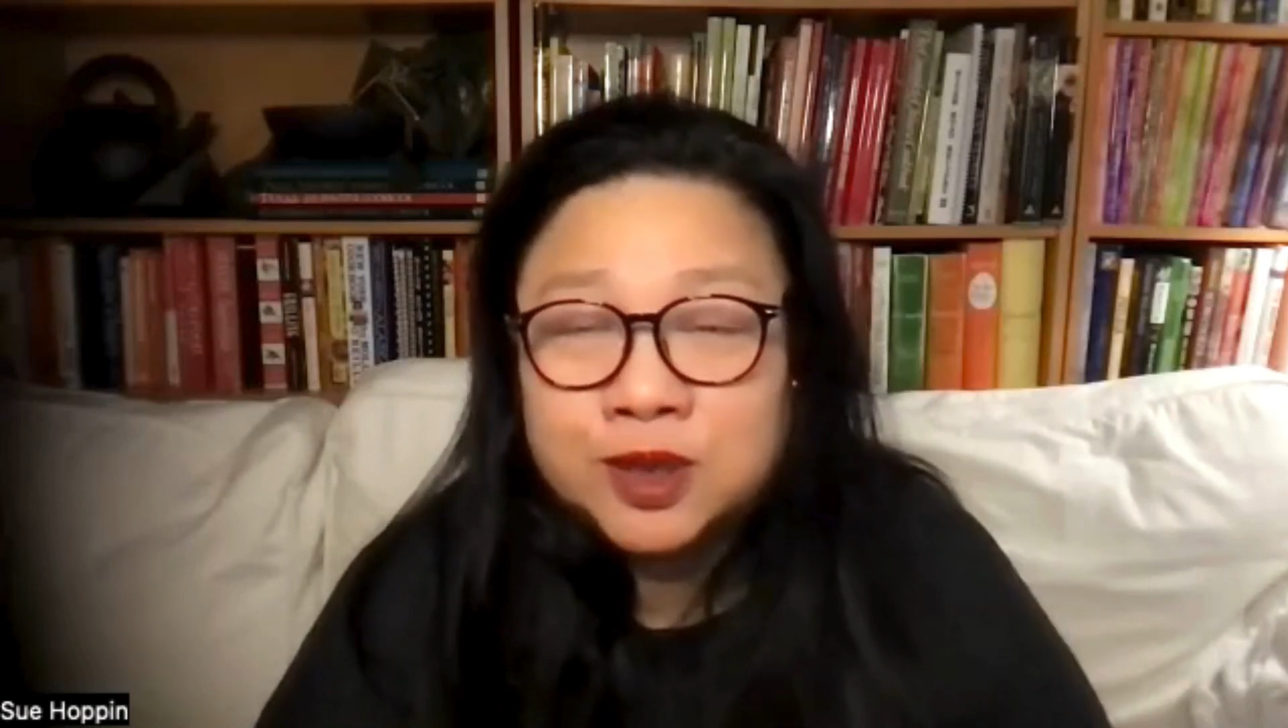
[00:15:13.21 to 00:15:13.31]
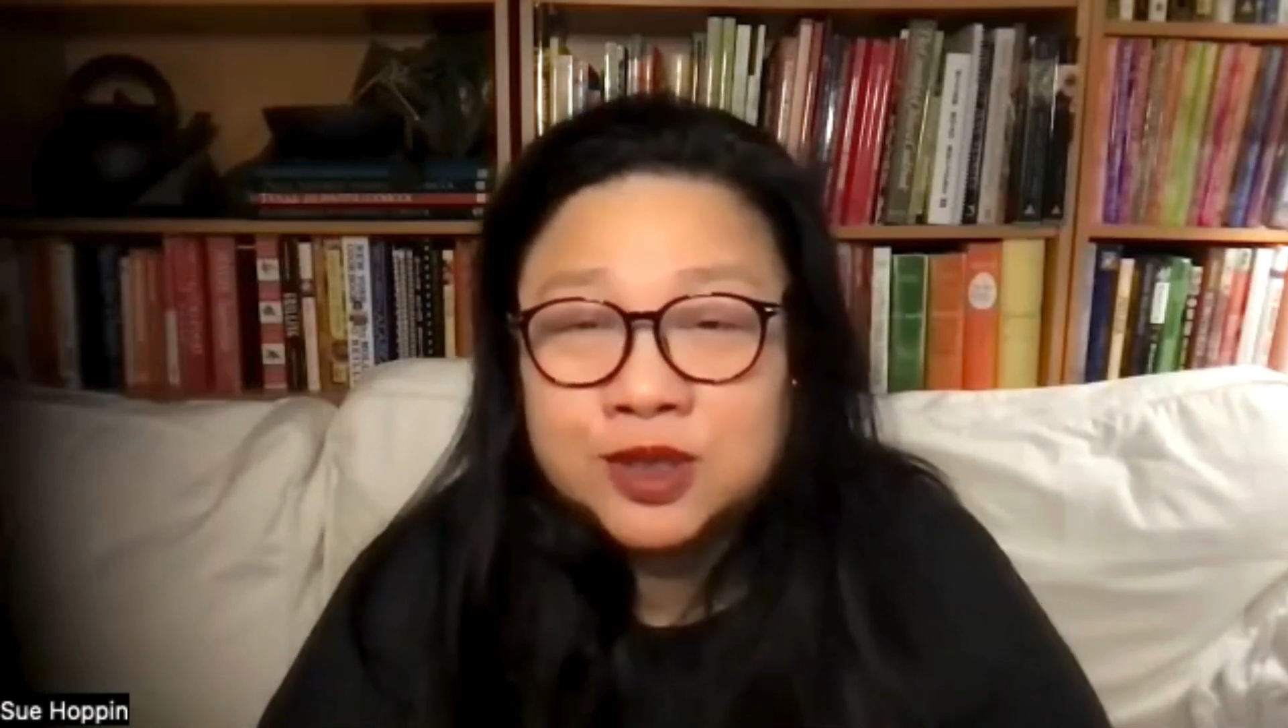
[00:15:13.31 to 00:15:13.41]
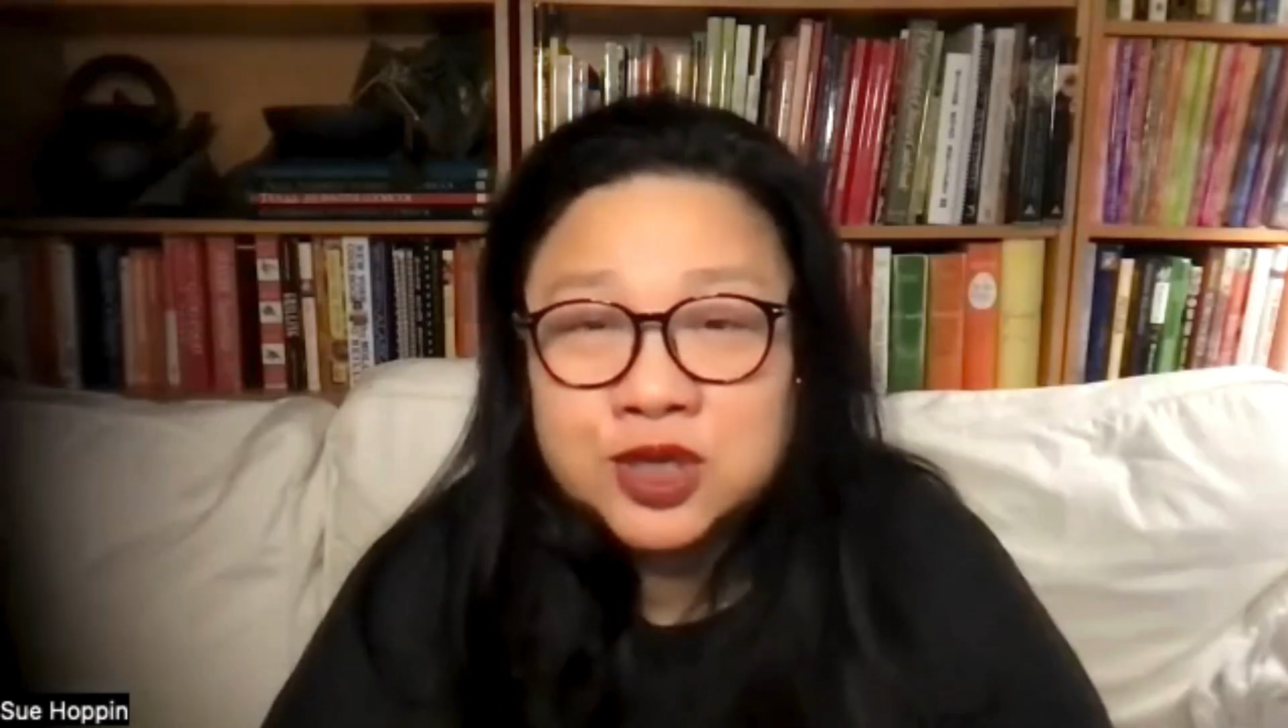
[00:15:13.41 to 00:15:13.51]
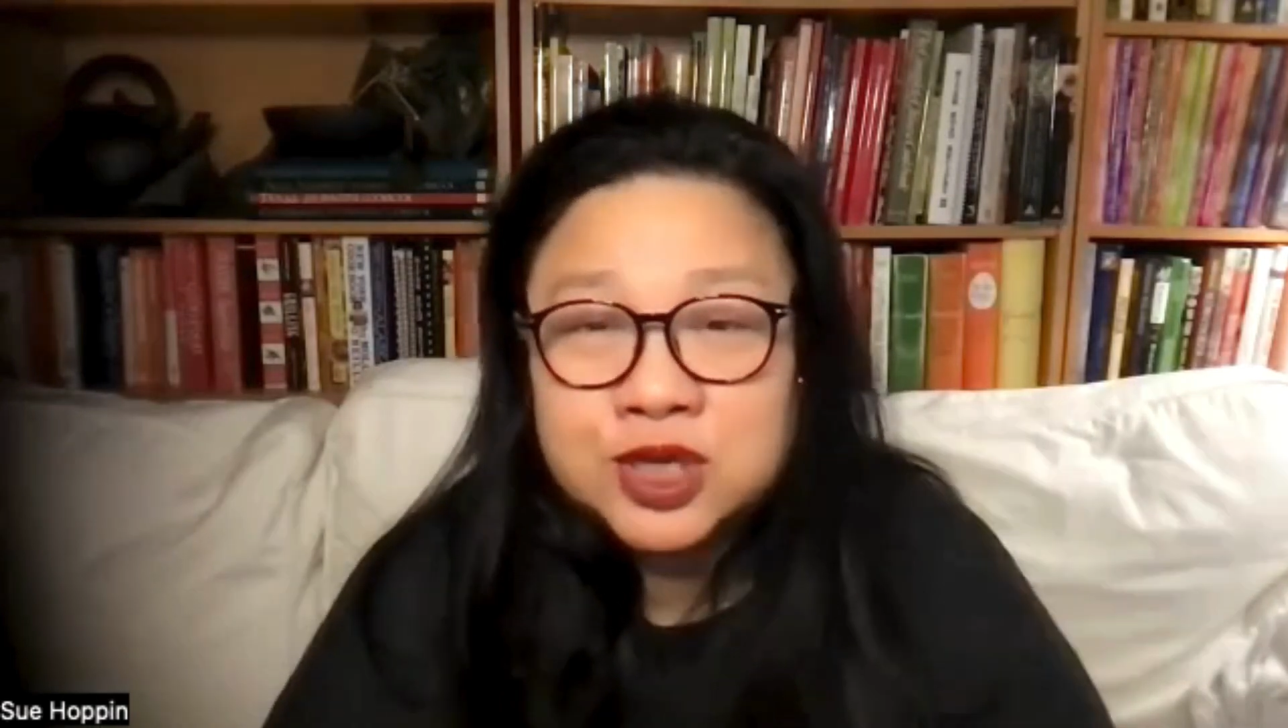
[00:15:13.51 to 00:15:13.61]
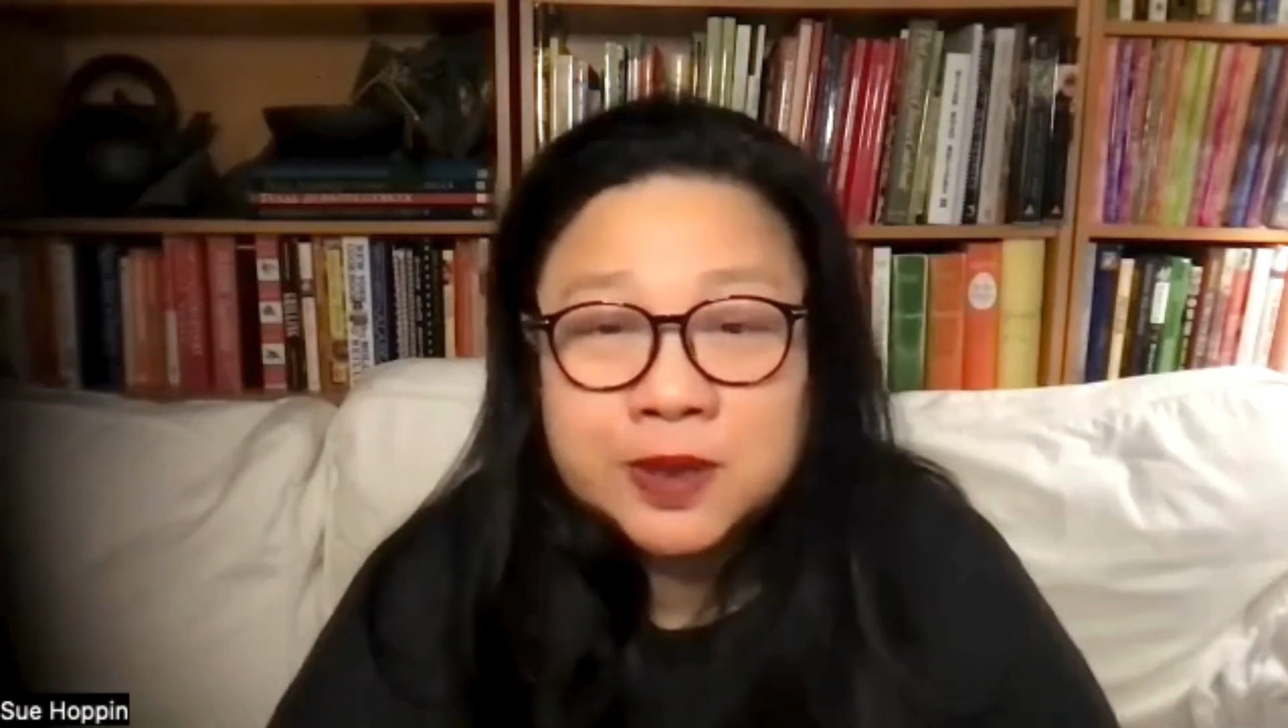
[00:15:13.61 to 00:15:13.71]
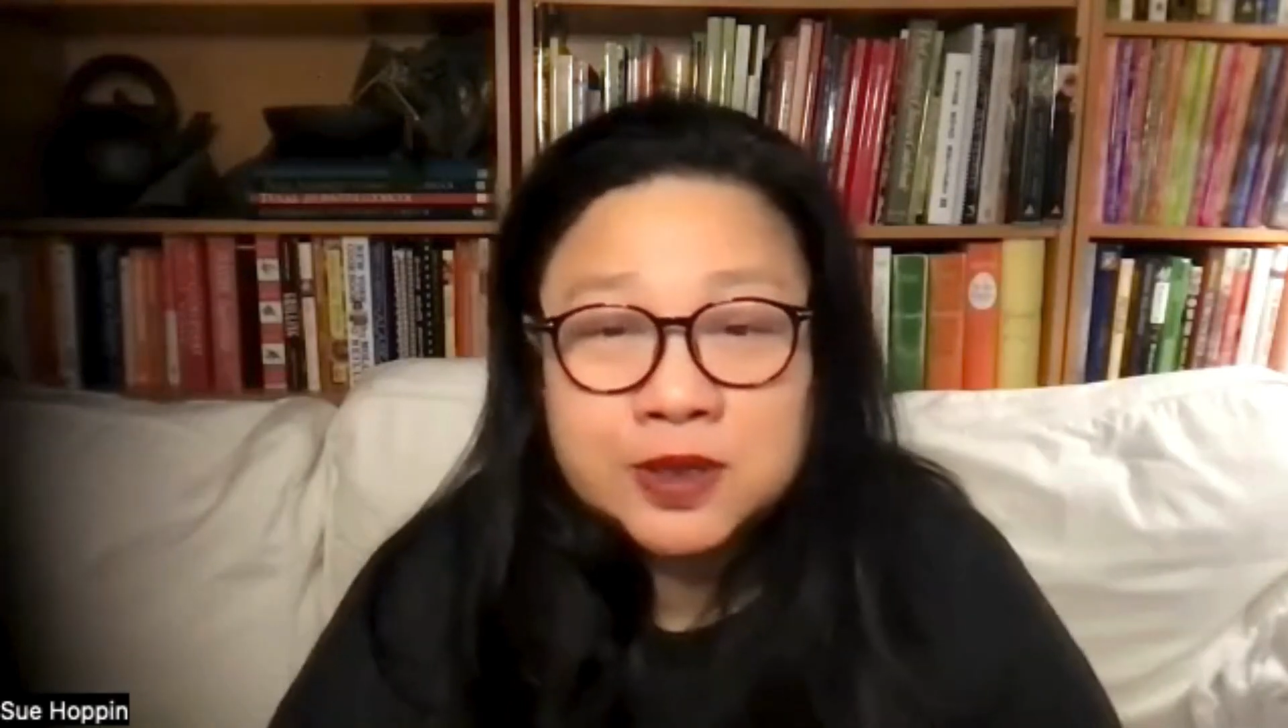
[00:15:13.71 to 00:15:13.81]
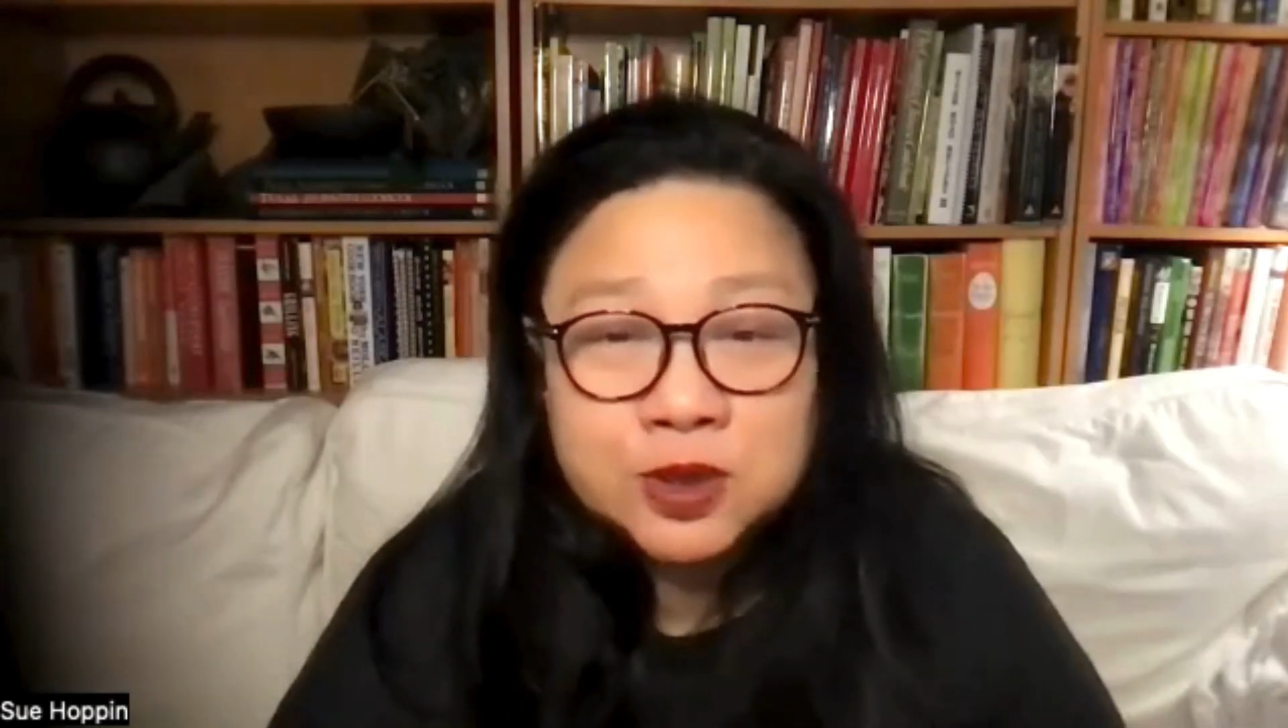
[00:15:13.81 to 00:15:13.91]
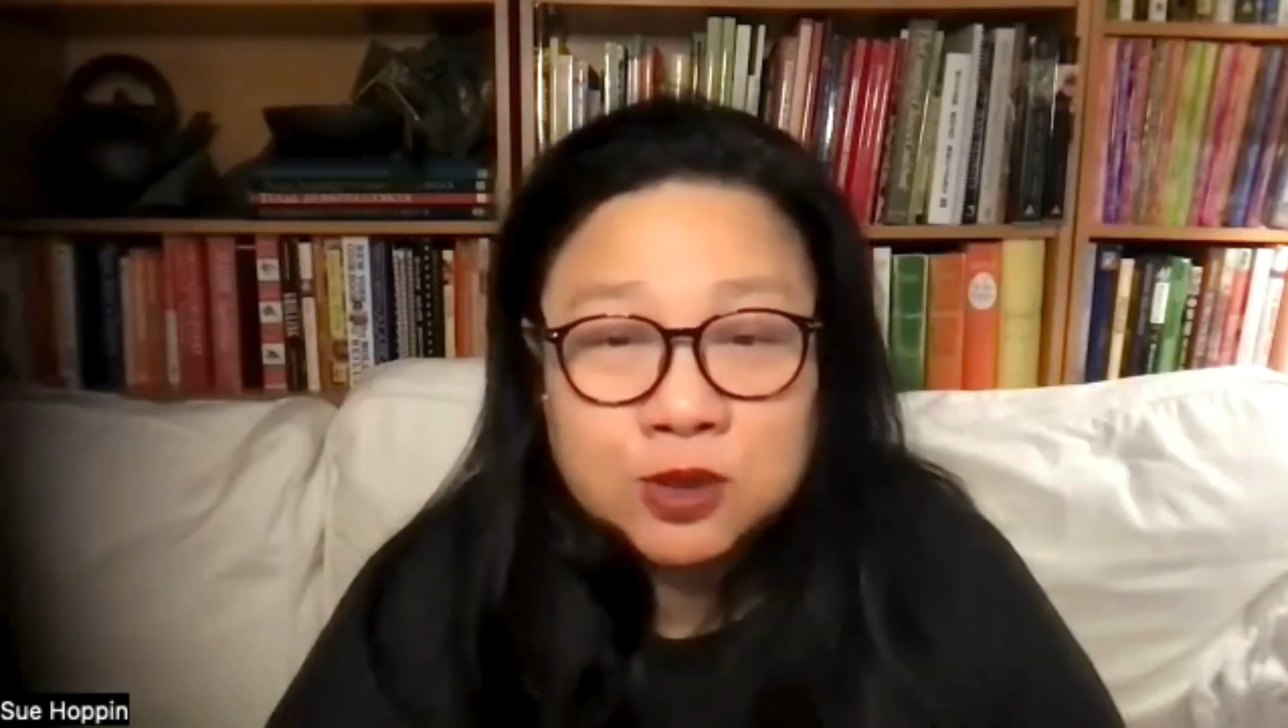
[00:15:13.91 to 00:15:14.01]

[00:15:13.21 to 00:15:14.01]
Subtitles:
military spouse